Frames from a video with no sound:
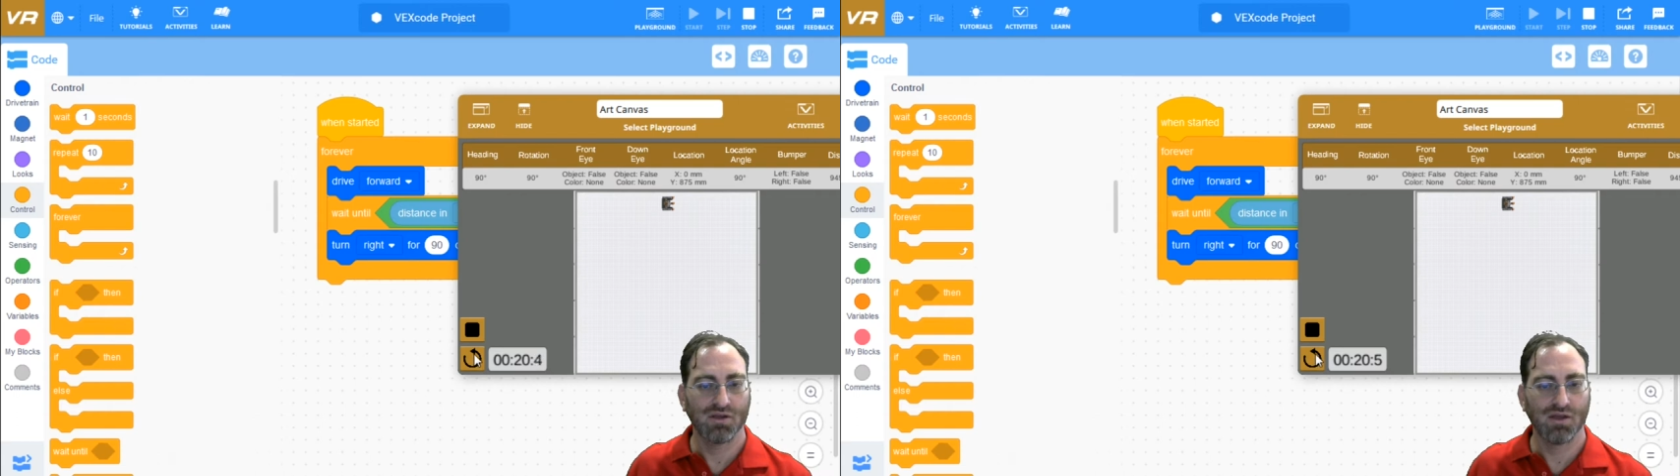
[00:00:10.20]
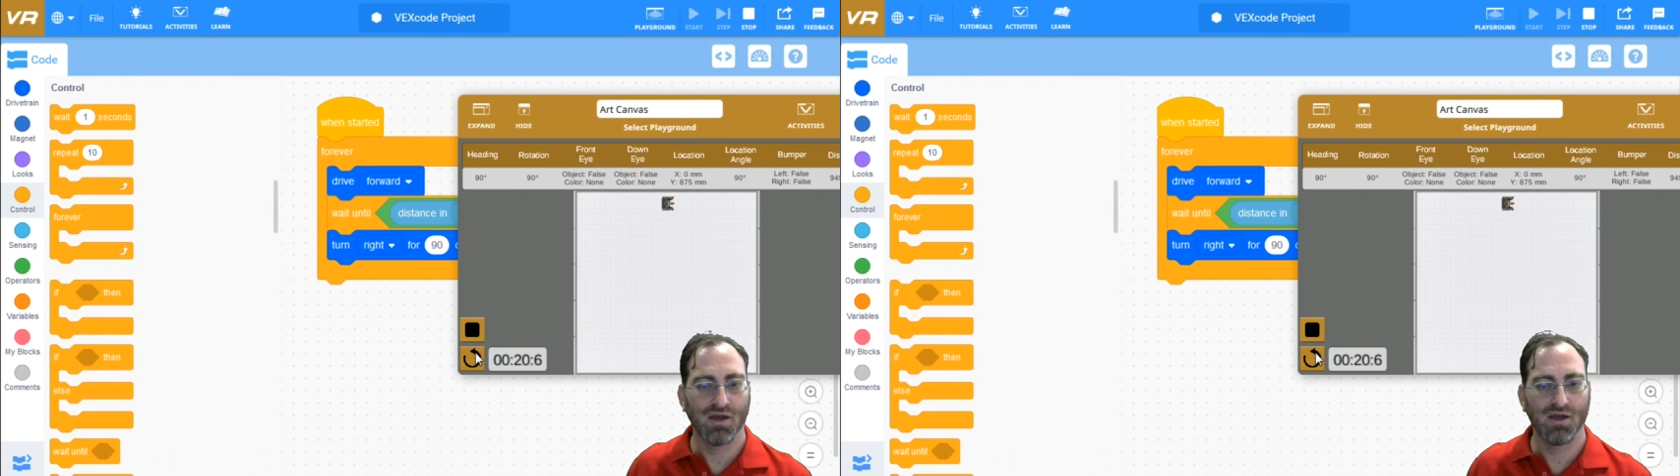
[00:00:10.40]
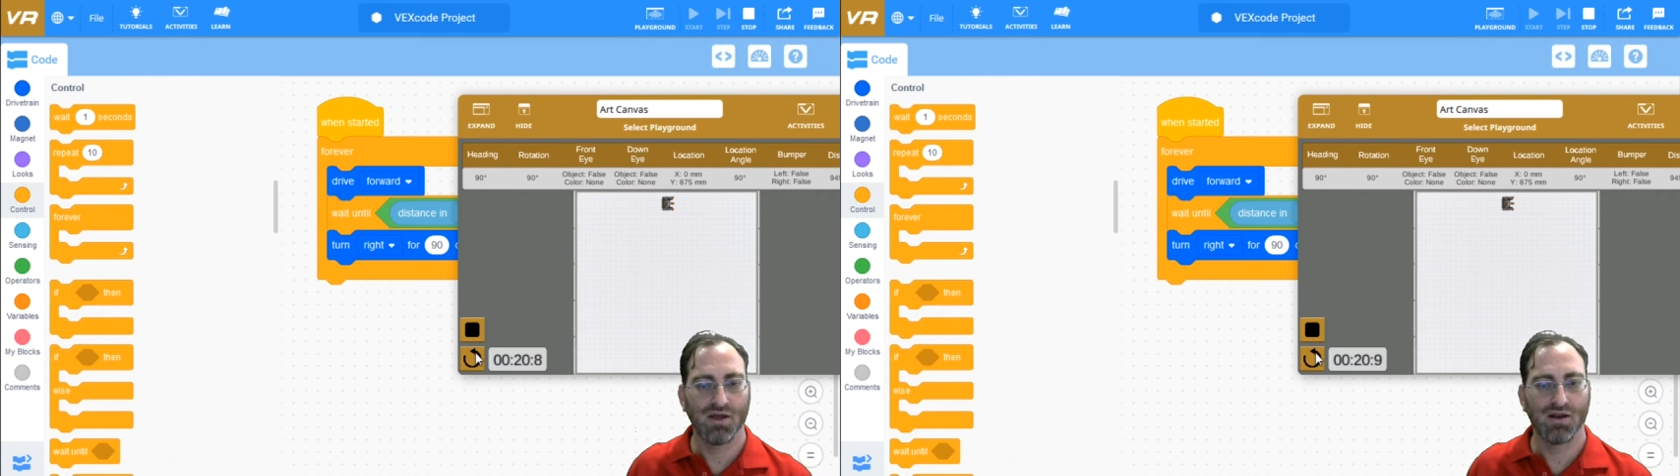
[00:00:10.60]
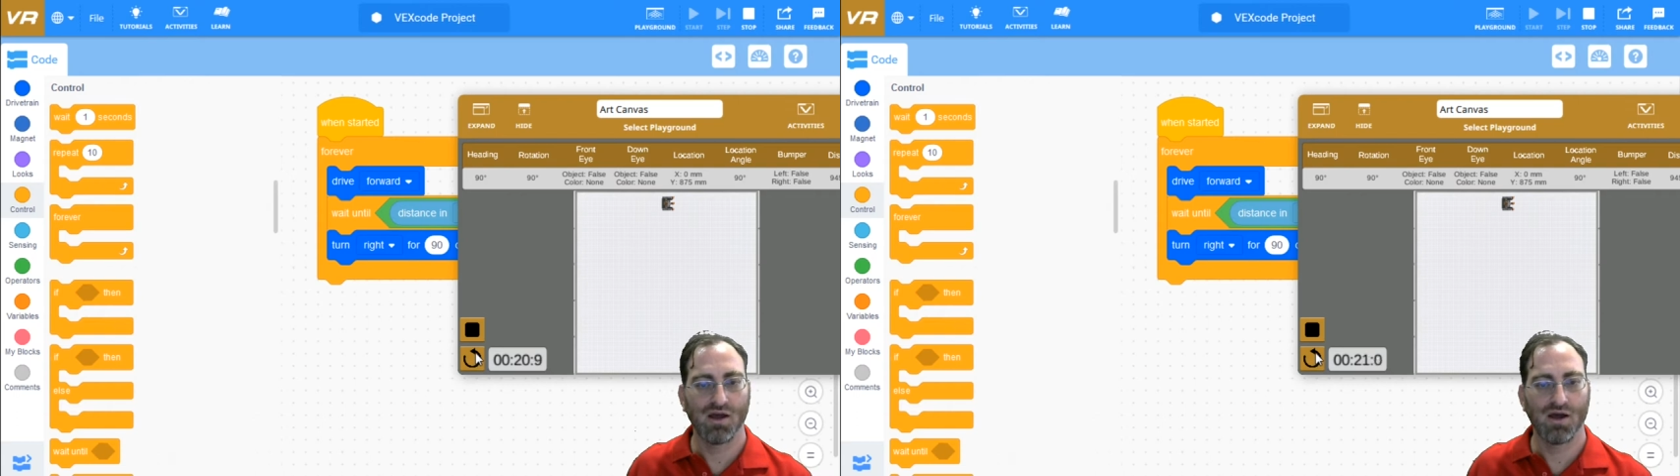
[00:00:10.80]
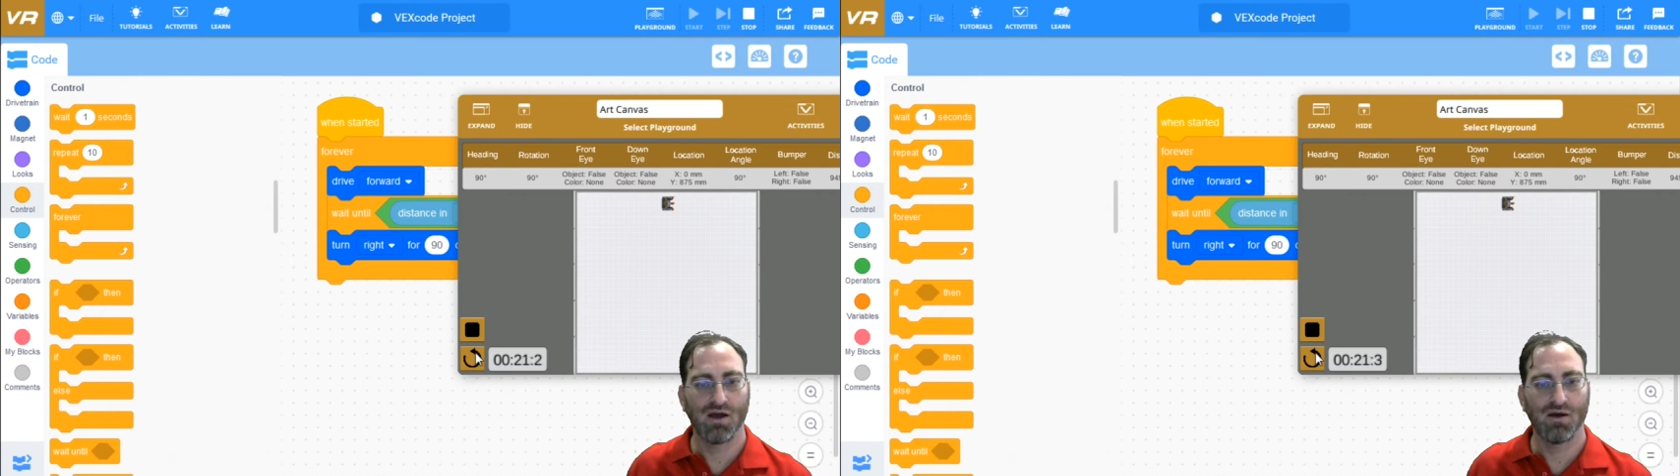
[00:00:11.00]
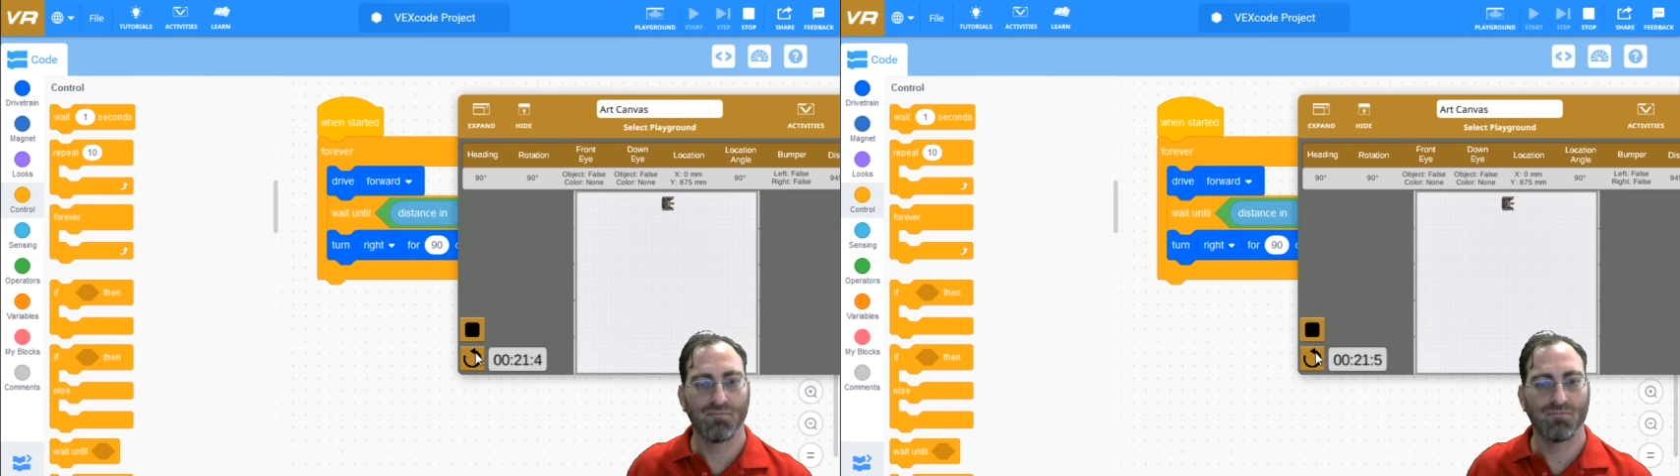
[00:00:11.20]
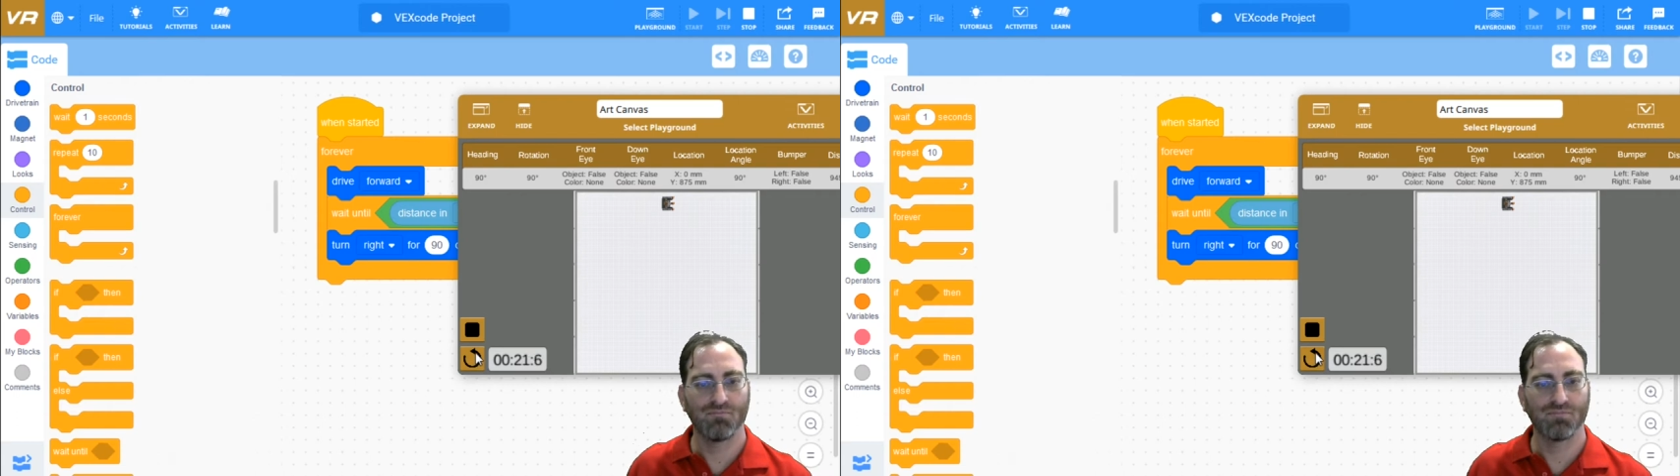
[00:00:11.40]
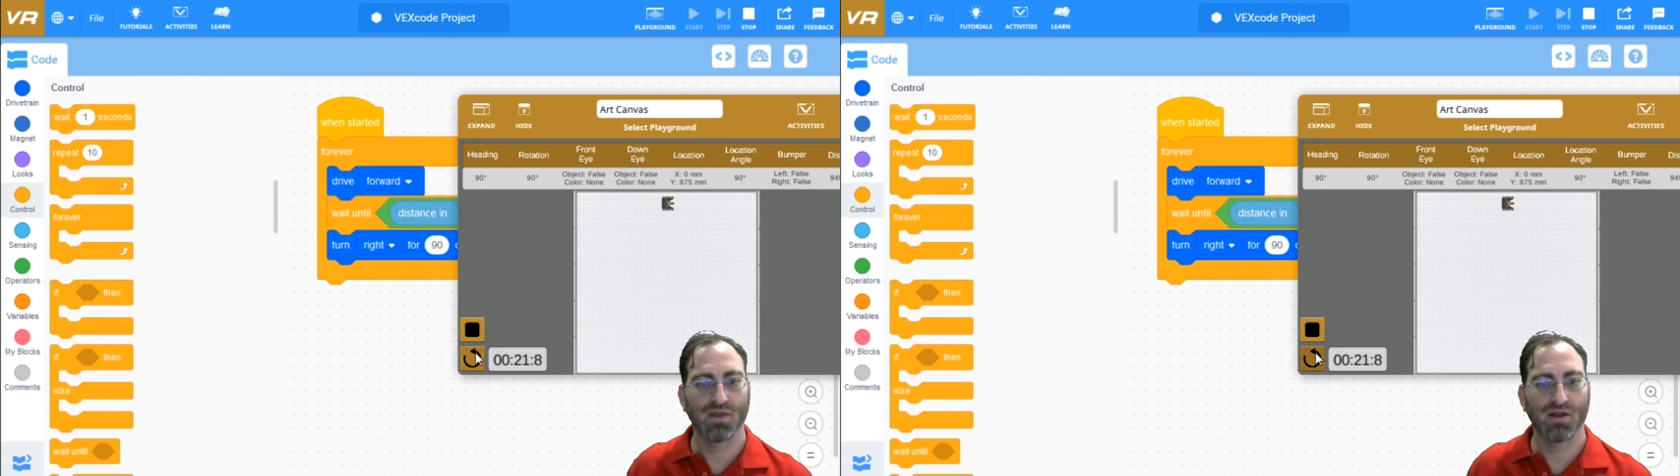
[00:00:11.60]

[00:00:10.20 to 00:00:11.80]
Okay, and um,